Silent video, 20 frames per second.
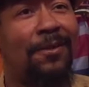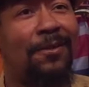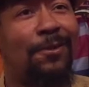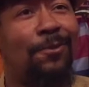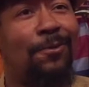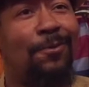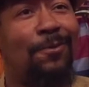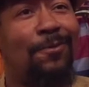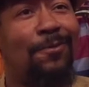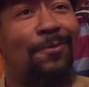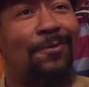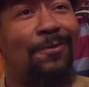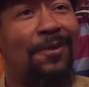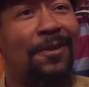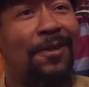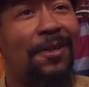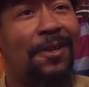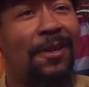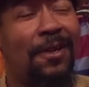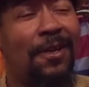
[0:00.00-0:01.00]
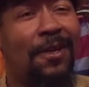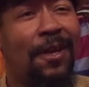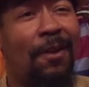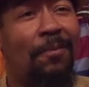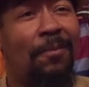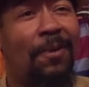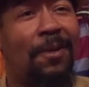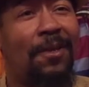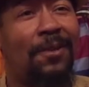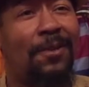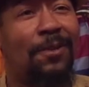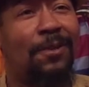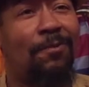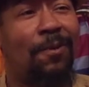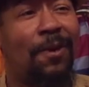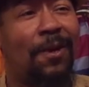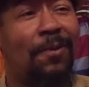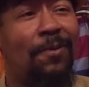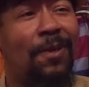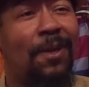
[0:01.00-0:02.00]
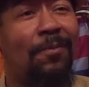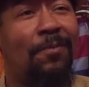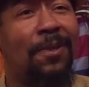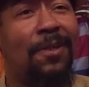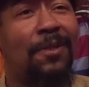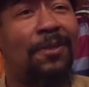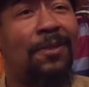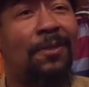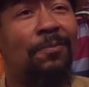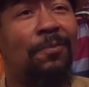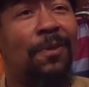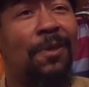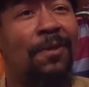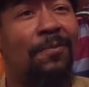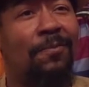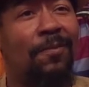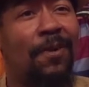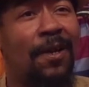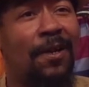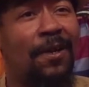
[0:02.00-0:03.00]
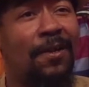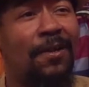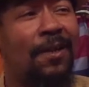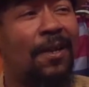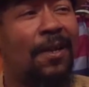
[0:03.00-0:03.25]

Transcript: is cool. And not being a square, but I mean just being regular.